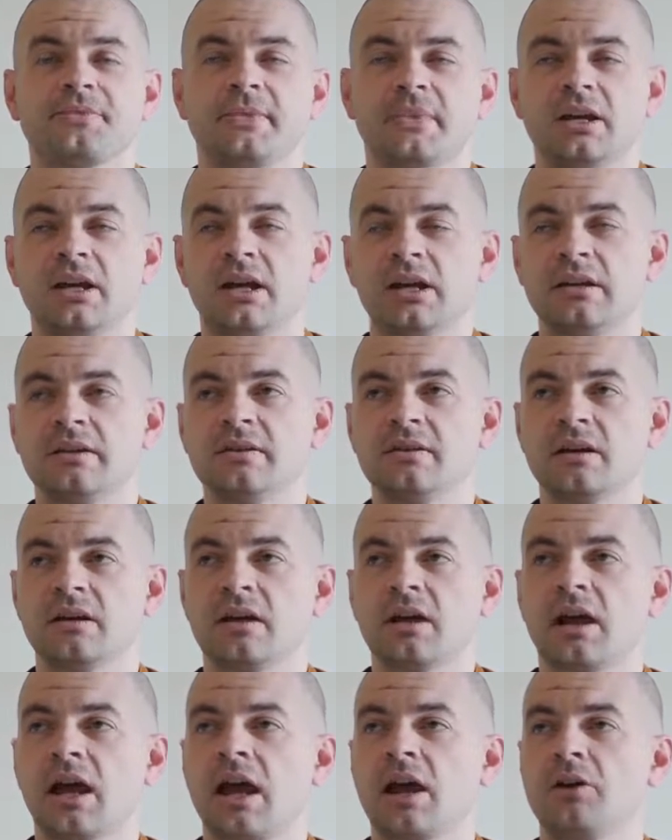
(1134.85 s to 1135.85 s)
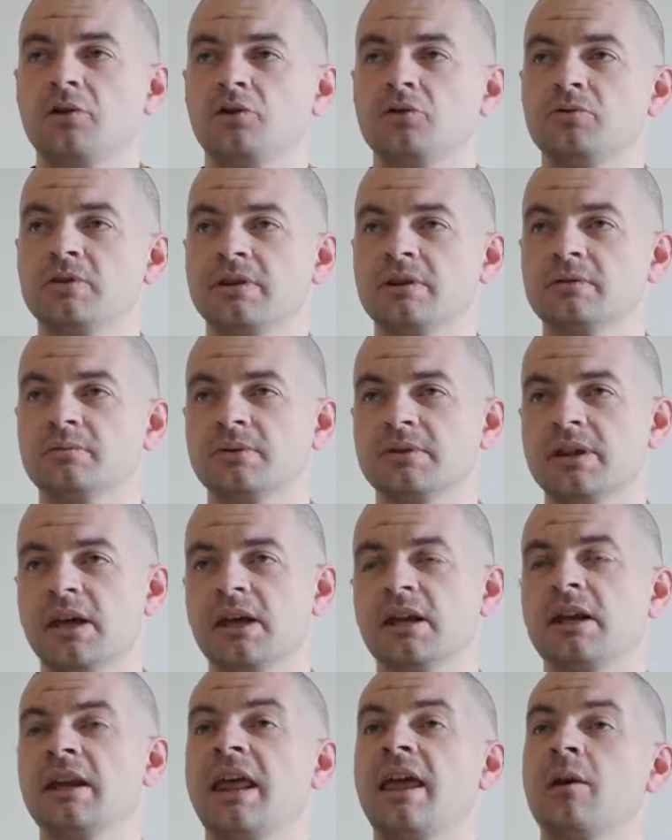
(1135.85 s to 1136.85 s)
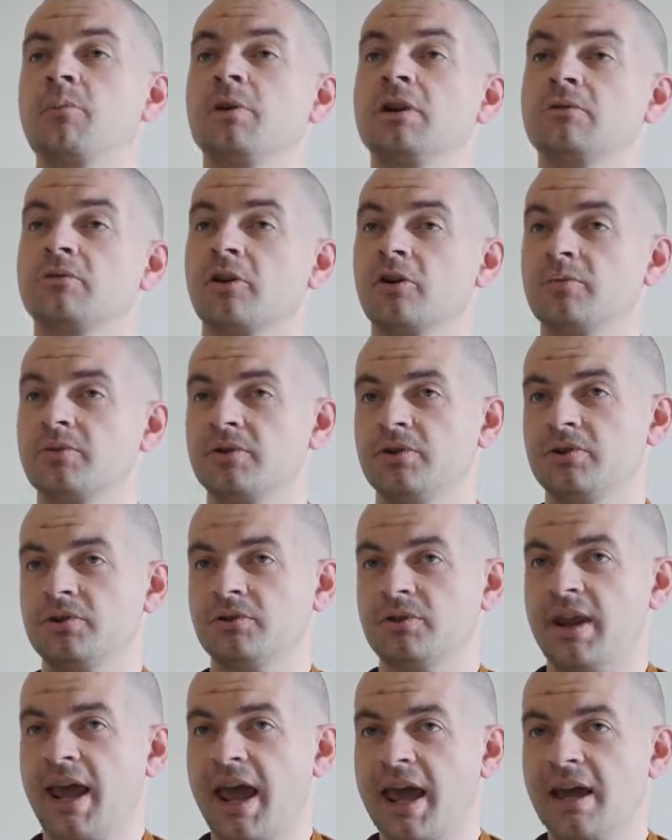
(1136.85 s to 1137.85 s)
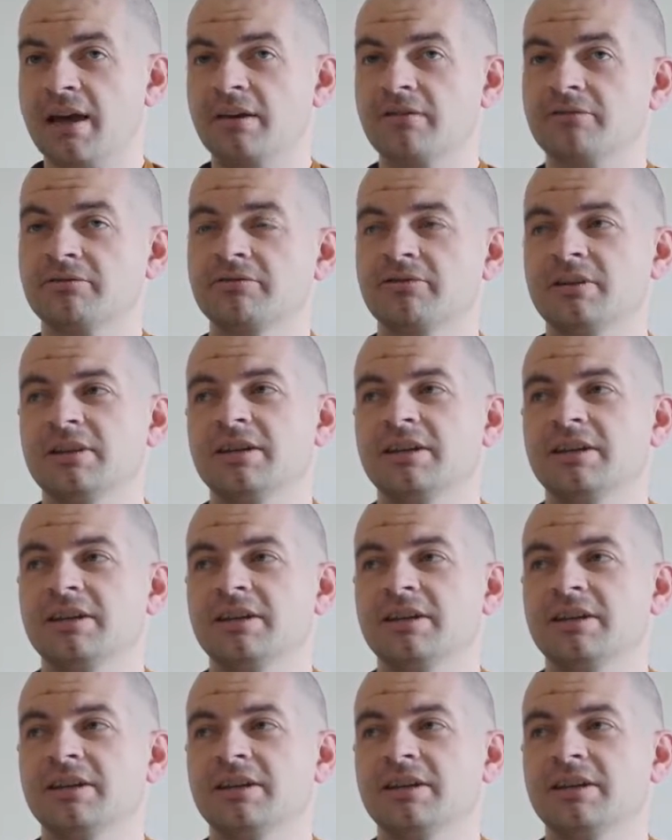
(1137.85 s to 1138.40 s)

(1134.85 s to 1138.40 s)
and how you deal with that, and how many robes you should have,